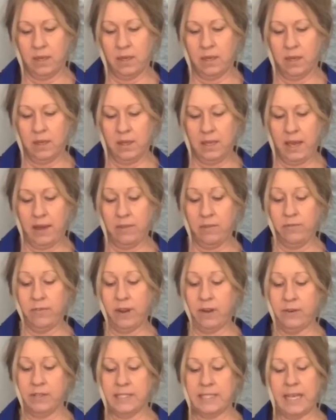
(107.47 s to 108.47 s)
the other
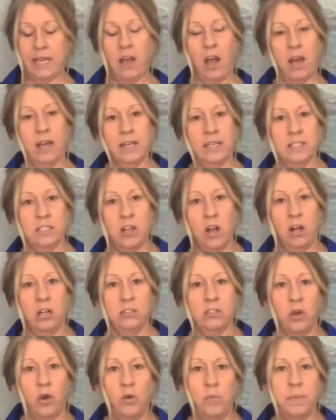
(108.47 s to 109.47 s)
fragrance I got is called
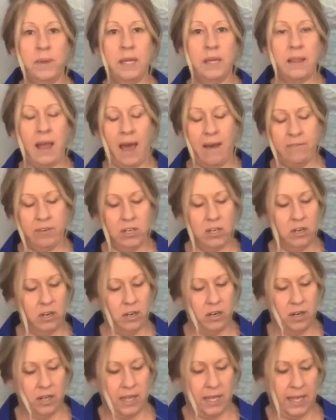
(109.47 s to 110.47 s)
Oatmeal
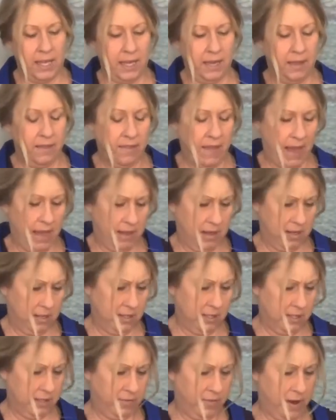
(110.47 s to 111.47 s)
Lavender, and that
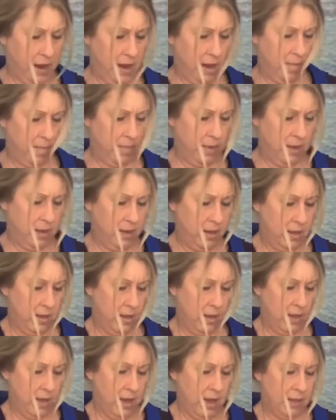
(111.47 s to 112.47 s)
is from
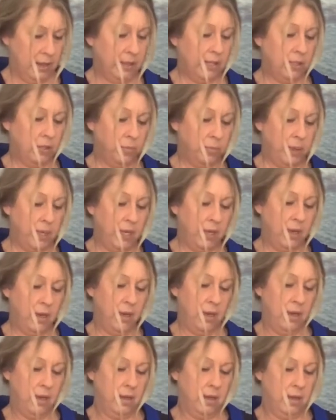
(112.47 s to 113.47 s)
Little Bee
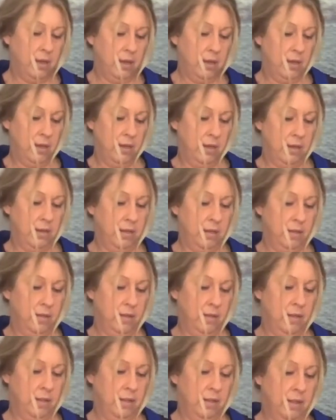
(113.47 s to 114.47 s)

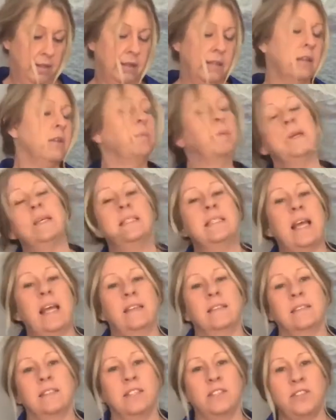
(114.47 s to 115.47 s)

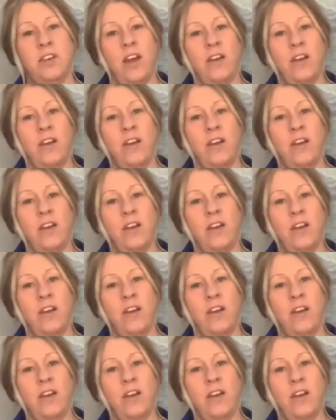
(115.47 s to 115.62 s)
Scents. It's